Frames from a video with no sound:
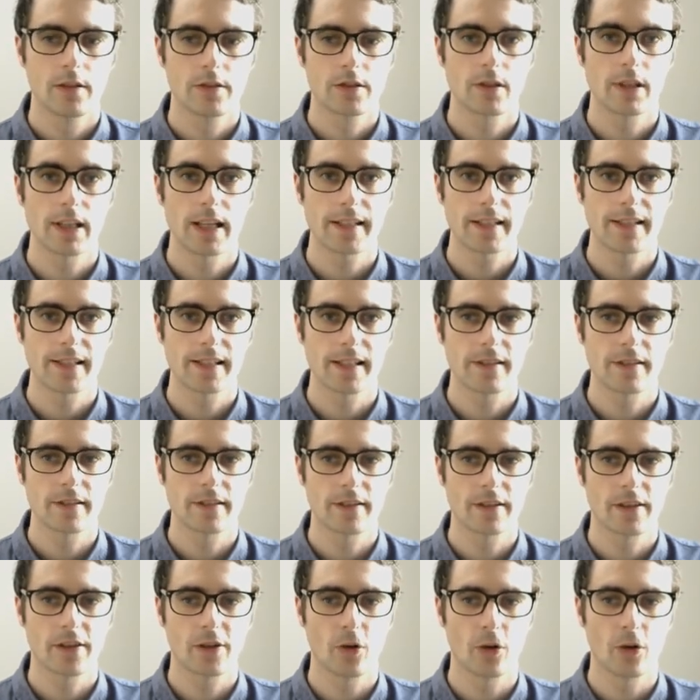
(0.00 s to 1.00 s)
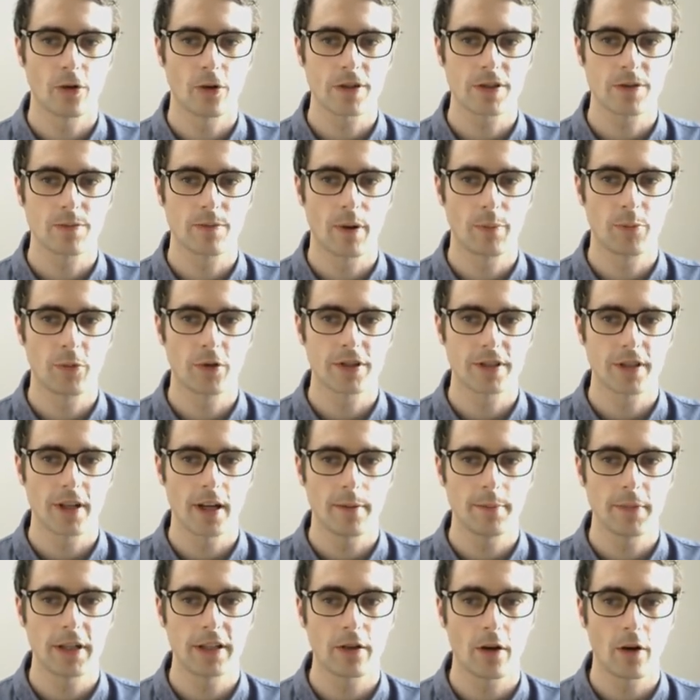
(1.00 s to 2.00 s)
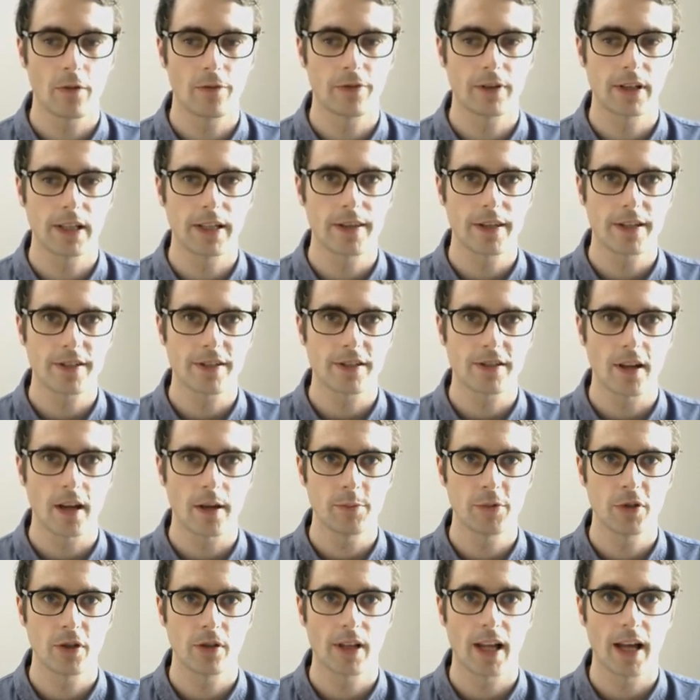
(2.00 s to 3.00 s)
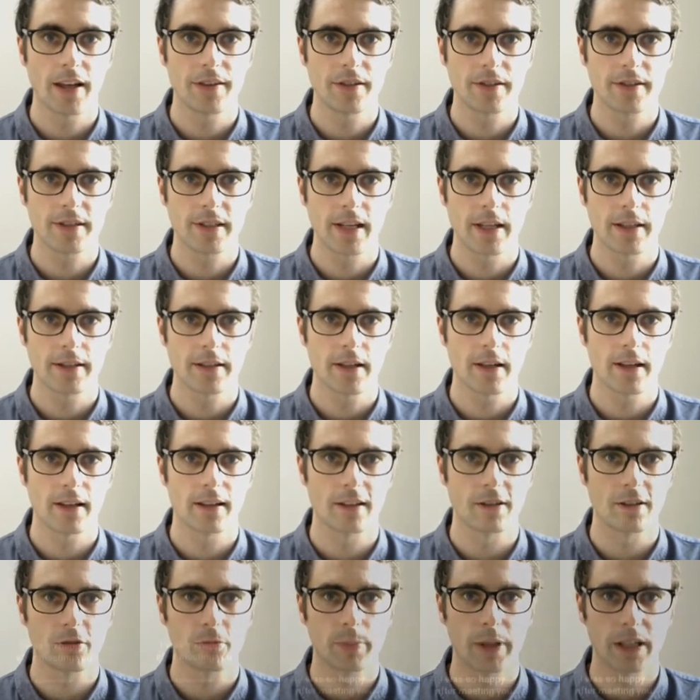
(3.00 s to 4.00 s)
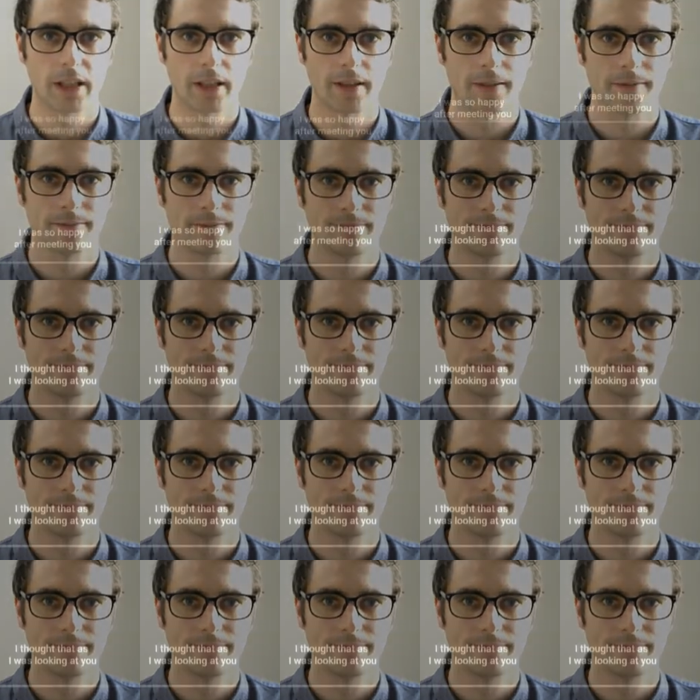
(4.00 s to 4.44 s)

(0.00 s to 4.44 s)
So let's listen to the chorus one more time, and hopefully this time you'll understand it a little better.